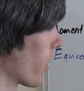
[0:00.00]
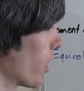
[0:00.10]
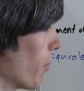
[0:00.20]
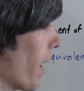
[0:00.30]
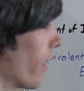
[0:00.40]
are going
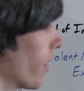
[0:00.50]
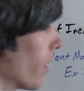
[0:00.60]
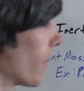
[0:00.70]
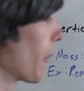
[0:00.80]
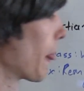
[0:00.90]
to
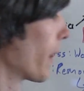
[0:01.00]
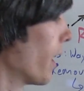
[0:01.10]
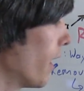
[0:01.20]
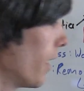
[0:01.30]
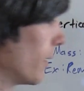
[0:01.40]
matter.
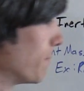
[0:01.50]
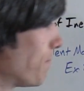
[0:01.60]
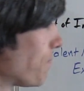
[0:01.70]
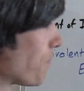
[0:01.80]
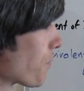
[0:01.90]

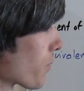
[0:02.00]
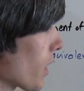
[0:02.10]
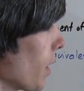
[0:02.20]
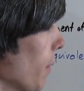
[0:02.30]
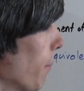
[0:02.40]

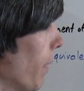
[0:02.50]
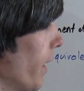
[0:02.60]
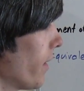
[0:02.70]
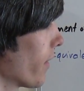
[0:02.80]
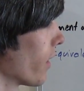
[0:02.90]

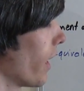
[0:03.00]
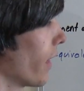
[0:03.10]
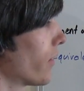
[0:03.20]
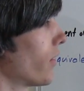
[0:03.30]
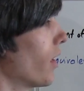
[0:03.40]
But
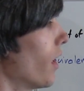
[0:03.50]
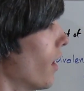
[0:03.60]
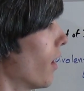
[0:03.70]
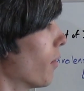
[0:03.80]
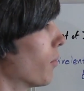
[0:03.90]
nonetheless,
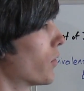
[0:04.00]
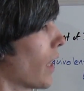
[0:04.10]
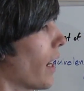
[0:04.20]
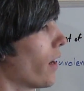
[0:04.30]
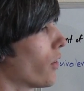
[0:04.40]

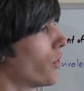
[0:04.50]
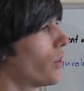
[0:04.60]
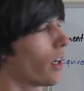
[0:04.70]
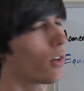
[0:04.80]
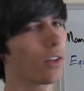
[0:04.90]
tires
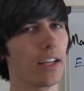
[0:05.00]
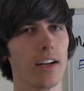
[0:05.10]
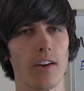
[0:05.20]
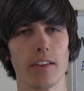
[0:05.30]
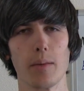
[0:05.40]
generally
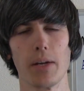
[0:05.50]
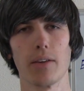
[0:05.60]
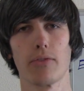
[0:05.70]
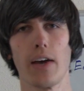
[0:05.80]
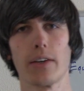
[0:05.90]
are the limiting
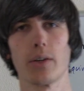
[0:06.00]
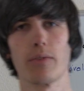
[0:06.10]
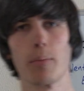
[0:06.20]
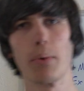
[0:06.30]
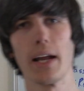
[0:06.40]
factor
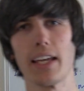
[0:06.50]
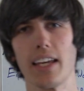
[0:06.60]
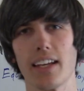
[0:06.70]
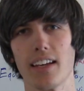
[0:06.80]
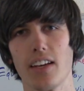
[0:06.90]
for
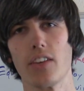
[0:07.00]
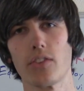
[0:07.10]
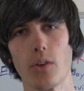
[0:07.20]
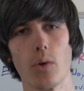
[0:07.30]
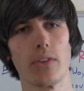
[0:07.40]
braking.
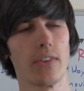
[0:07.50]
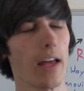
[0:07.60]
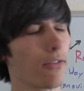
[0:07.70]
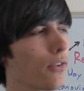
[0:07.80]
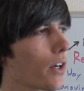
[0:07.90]
So it's
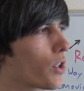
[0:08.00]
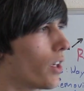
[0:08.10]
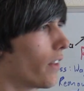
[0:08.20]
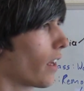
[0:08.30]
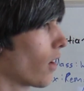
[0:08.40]
that
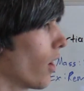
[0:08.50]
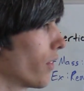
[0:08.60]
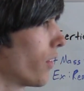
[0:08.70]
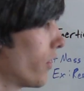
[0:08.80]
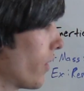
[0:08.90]
friction that
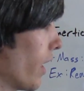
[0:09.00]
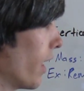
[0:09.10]
causes